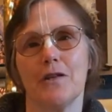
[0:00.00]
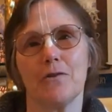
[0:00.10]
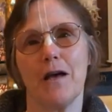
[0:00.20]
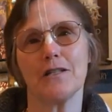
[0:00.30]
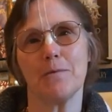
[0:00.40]

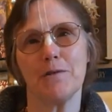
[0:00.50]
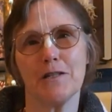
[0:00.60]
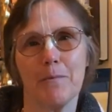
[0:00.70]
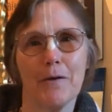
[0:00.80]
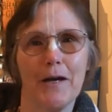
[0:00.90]
there has to be
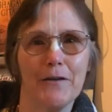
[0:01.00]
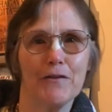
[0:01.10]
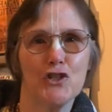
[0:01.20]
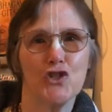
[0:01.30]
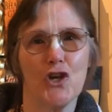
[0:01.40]
some kind of
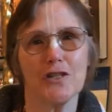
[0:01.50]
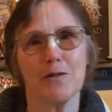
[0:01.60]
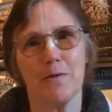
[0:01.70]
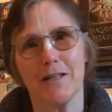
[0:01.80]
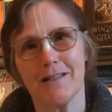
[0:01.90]

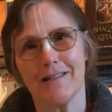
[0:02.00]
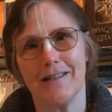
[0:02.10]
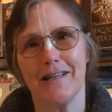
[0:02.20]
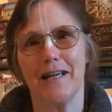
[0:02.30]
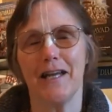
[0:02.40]
adjustment
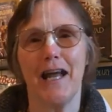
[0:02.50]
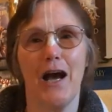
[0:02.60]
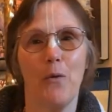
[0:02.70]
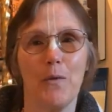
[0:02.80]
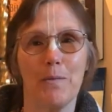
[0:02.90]
in
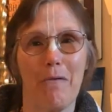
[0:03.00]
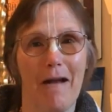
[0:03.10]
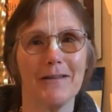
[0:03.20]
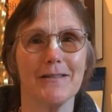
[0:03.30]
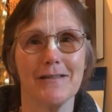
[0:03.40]
how we
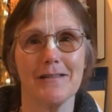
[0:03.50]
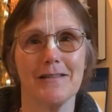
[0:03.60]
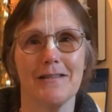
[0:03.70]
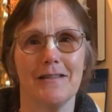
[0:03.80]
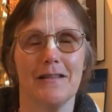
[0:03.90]
practice.